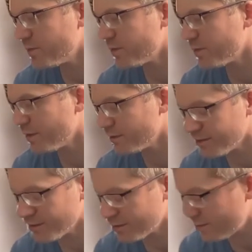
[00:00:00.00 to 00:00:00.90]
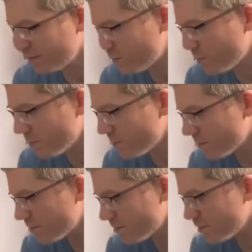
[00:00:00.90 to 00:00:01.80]
being lazy, and I think we might have
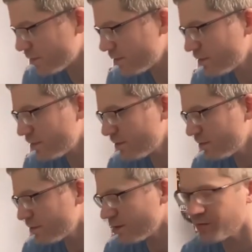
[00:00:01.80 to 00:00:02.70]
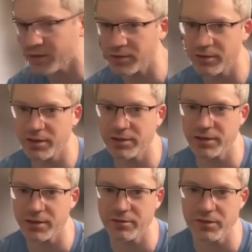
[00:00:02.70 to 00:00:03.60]
touched on these kind of things or a
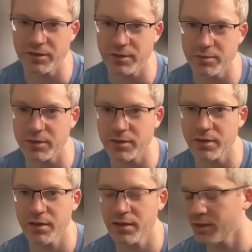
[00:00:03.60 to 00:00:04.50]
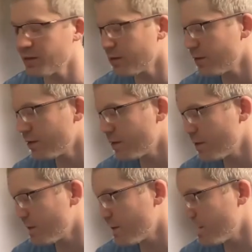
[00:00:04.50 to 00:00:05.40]
lazy kind of feeling, but
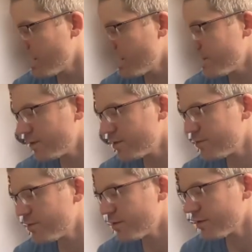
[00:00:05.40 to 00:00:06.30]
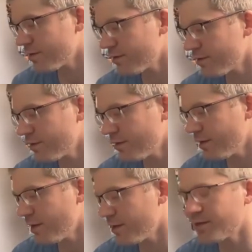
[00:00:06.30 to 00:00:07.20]
it does
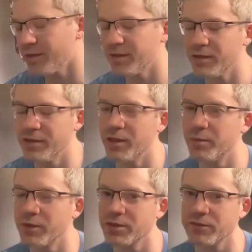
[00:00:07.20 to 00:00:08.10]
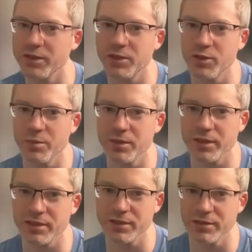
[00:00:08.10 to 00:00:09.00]
like the numbers of the
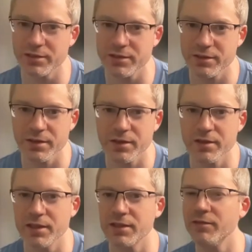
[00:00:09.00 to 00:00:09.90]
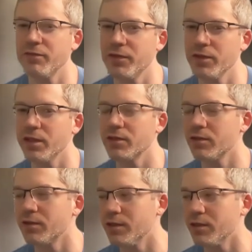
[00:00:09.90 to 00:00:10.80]
accumulations, like they feel like
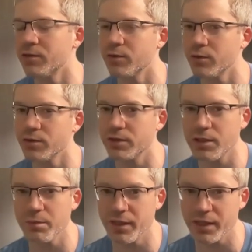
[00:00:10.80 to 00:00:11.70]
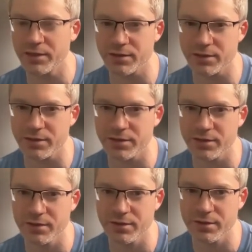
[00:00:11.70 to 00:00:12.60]
they're geared towards like monastics.
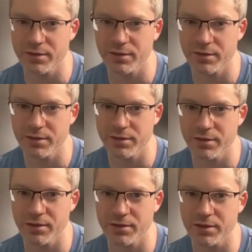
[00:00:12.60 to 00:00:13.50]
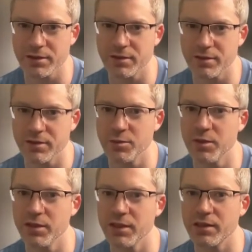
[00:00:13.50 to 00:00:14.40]
Like to
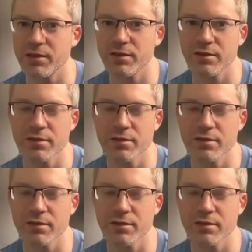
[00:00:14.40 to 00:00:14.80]
me, like